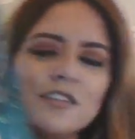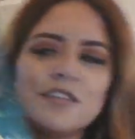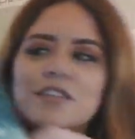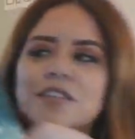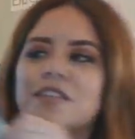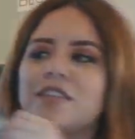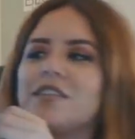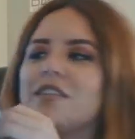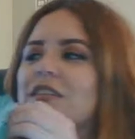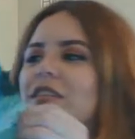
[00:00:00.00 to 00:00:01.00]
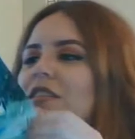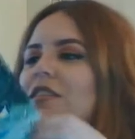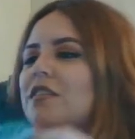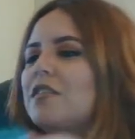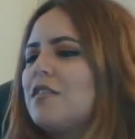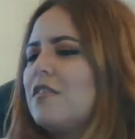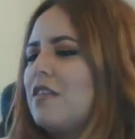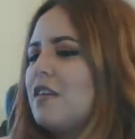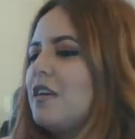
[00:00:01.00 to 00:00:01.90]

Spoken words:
(silence)